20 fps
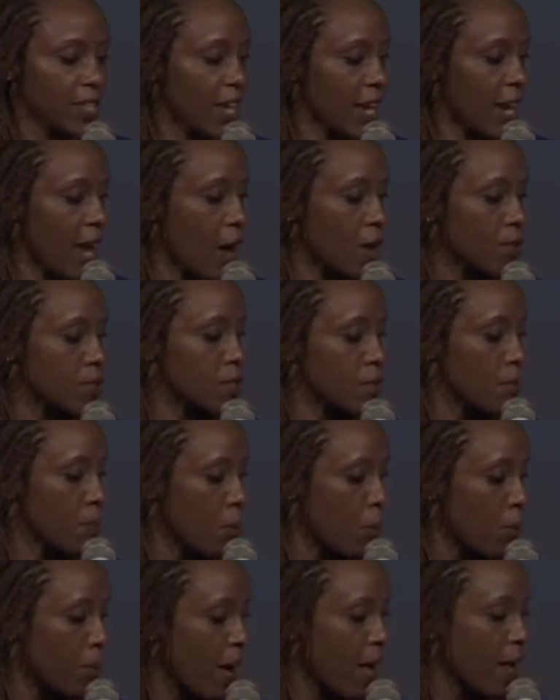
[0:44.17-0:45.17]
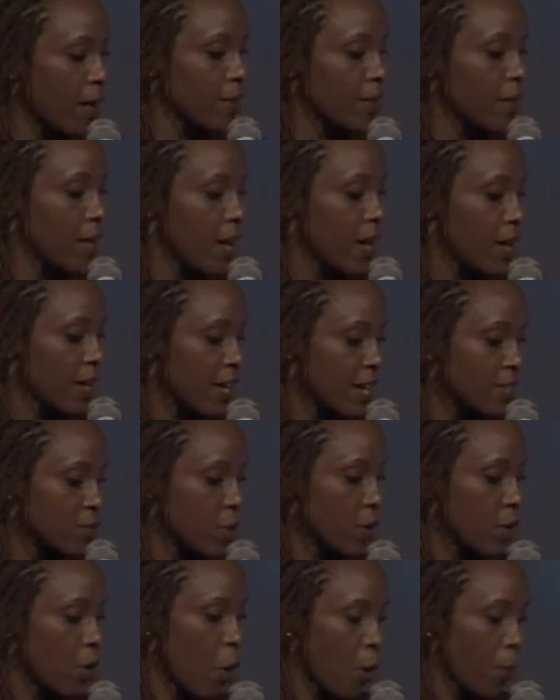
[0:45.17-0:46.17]
allows mobile
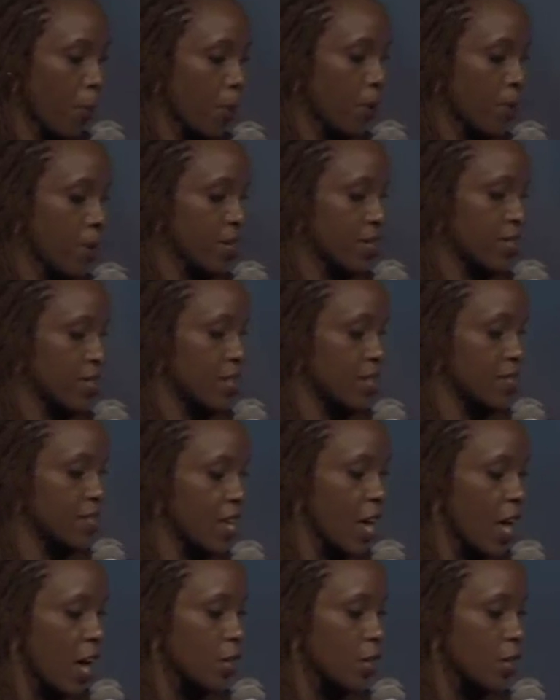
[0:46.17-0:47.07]
network operators